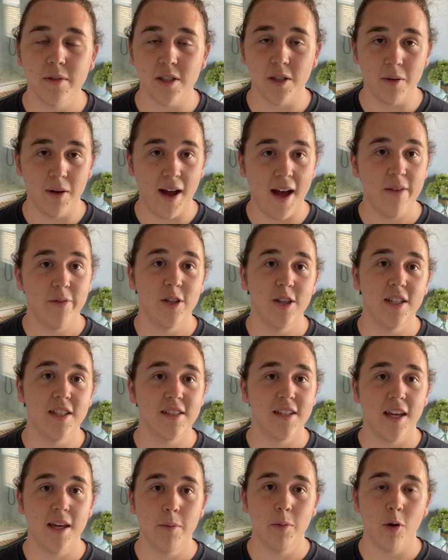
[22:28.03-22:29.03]
so having
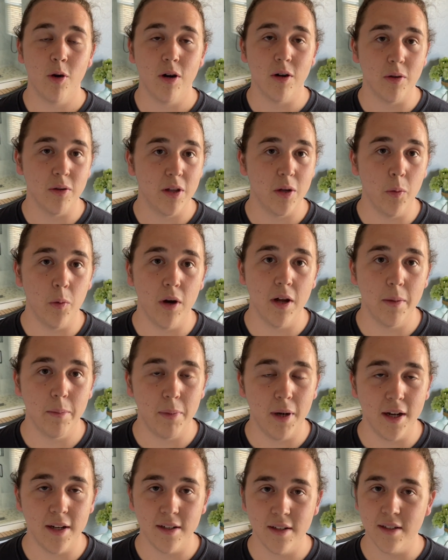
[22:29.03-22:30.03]
this keyboard only one
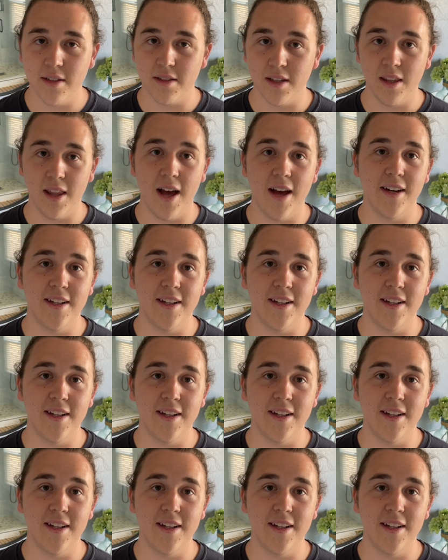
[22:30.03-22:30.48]
button is a lot